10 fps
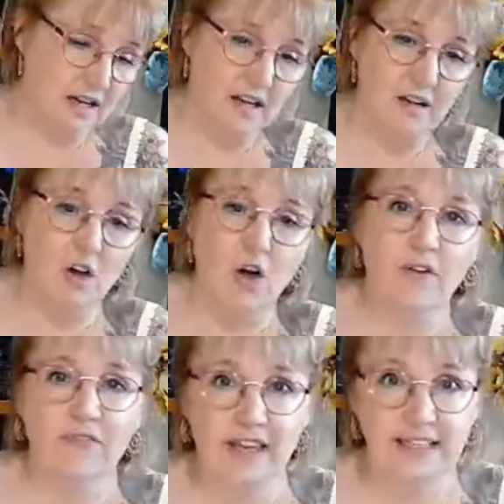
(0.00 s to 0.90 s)
a lot
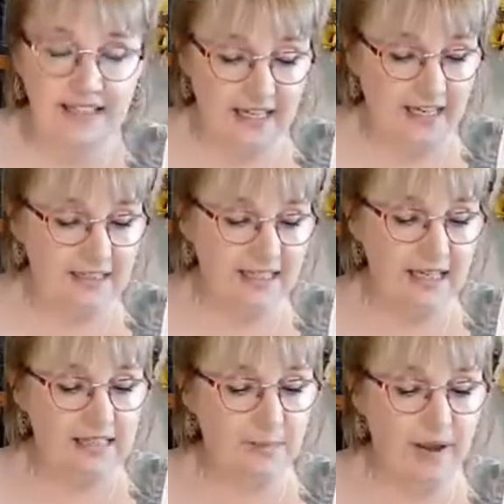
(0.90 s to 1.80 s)
of these things
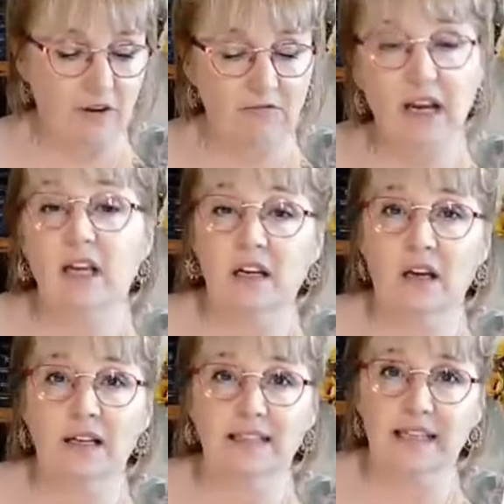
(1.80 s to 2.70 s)
is about
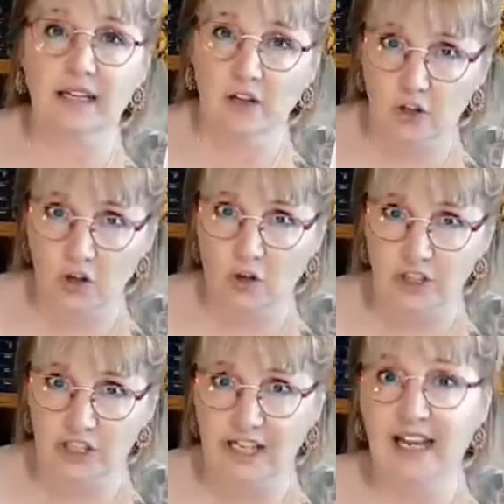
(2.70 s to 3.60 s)
recognizing,
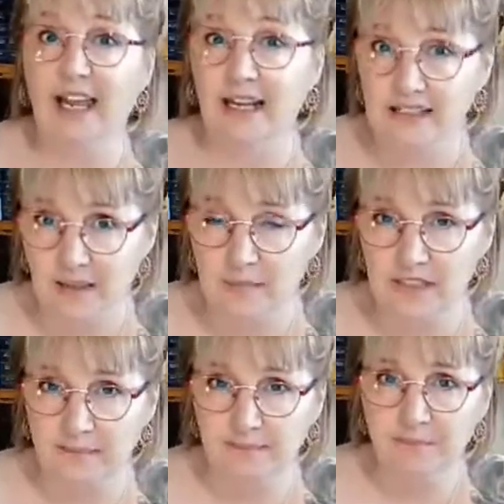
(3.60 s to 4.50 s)
acknowledging and
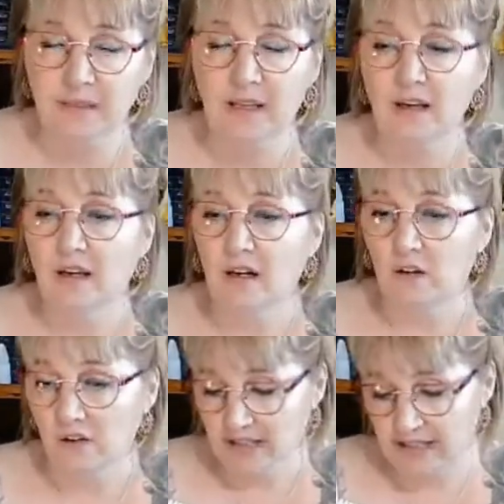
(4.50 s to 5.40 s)
accepting. A
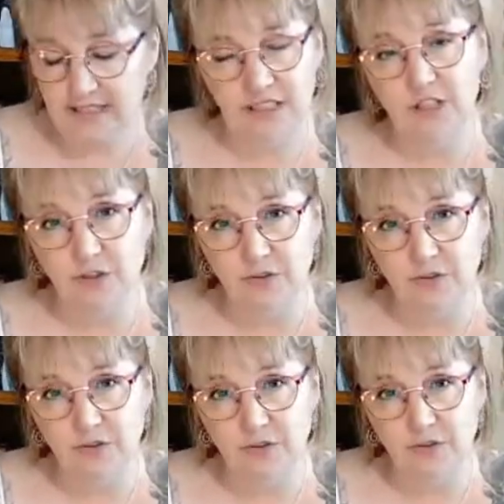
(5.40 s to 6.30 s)
lot of these issues
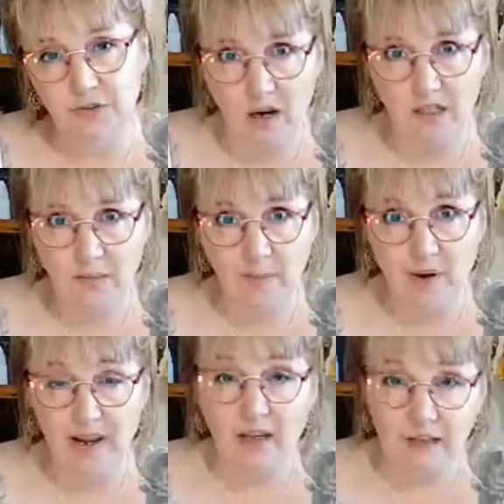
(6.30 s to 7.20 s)
are sparked
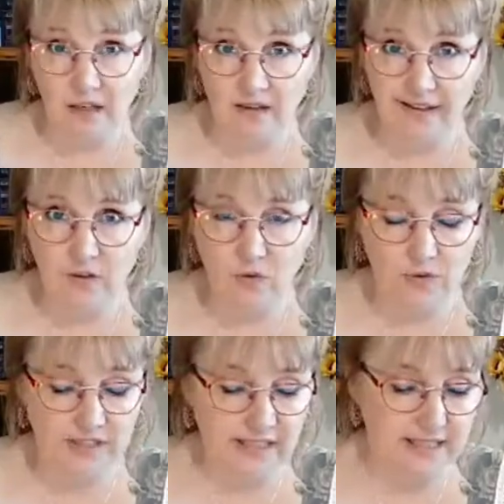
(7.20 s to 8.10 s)
by underlying
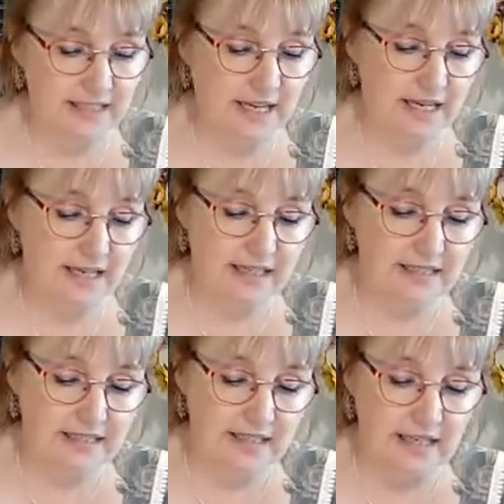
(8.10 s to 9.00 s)
causes, and
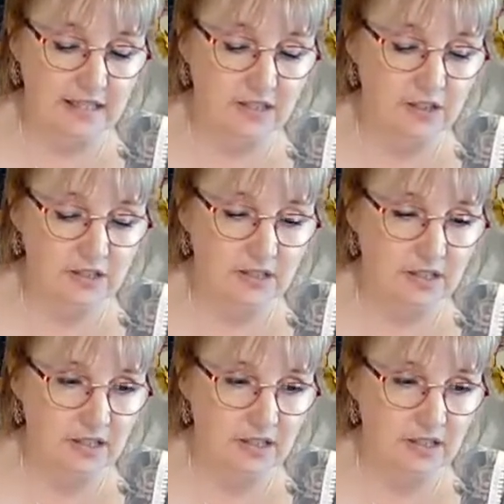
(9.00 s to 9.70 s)
it's